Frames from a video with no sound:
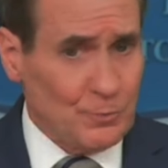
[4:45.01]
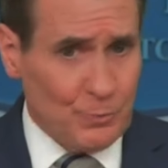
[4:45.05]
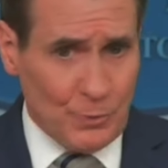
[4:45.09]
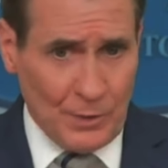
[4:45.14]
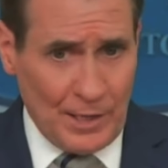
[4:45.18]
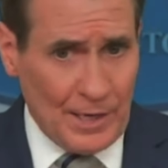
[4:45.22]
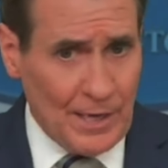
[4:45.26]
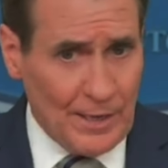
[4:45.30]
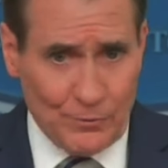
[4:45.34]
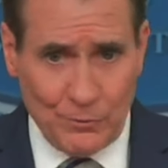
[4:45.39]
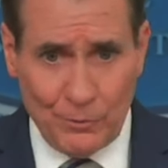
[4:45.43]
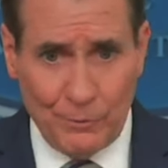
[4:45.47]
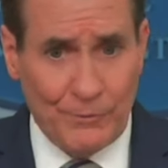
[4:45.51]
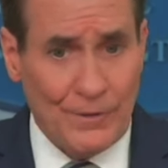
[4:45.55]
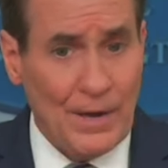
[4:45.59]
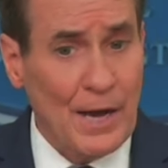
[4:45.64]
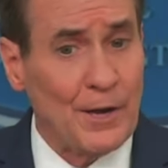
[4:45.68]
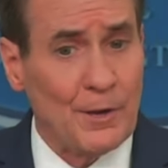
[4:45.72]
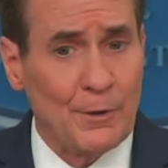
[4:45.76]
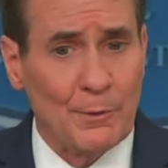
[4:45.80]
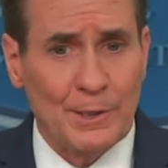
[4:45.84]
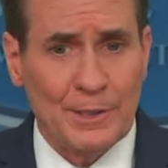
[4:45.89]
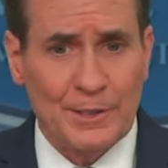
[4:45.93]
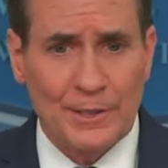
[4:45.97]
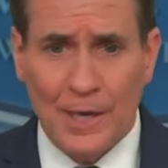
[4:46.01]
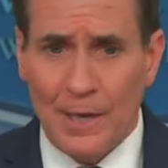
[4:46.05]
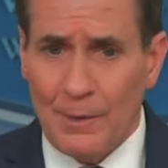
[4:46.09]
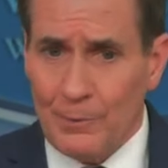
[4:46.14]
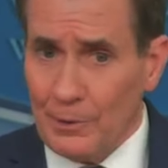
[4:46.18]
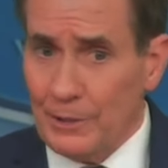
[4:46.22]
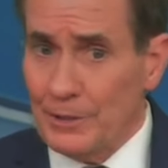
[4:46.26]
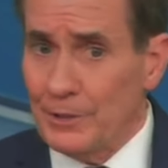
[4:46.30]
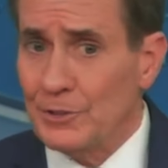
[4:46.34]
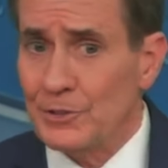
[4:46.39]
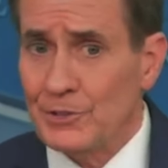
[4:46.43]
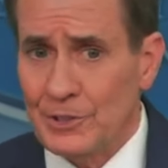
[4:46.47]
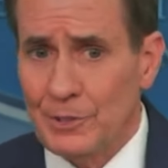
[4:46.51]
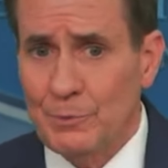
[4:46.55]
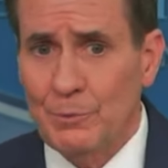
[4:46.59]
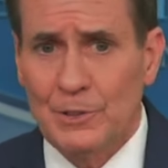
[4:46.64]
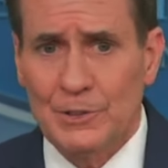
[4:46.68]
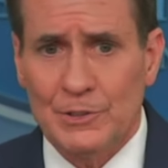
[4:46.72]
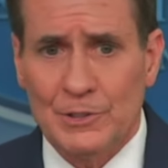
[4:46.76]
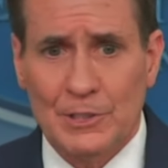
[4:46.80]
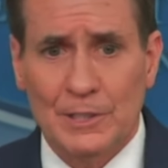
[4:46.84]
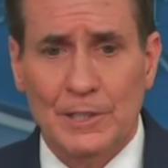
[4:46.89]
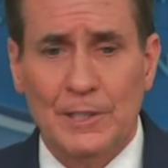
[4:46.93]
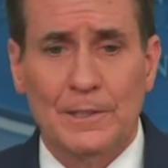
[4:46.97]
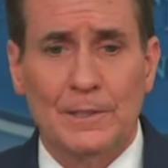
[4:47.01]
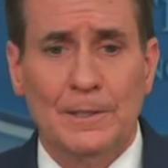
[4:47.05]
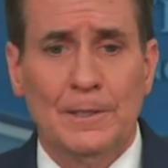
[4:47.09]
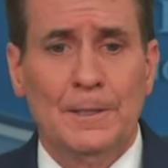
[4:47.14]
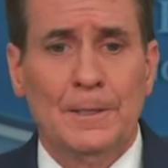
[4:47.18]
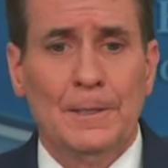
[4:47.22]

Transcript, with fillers: We're going to have to evaluate that. We're going to see what's in it.